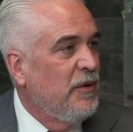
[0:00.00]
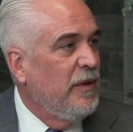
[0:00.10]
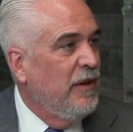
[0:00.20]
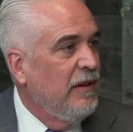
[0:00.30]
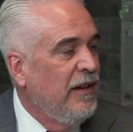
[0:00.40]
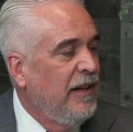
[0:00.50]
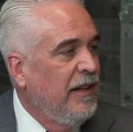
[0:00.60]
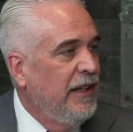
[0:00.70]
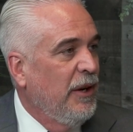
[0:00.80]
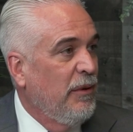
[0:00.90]
over
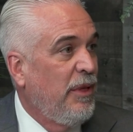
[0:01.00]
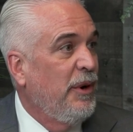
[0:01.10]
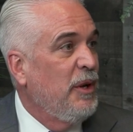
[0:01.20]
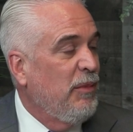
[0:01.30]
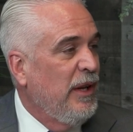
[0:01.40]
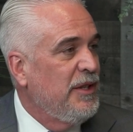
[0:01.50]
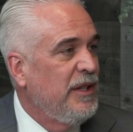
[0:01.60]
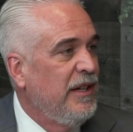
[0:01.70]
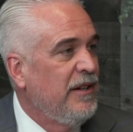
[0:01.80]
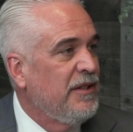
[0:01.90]
you know 30 plus
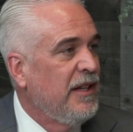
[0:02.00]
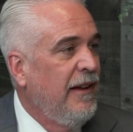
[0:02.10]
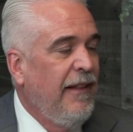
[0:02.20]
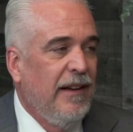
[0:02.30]
years.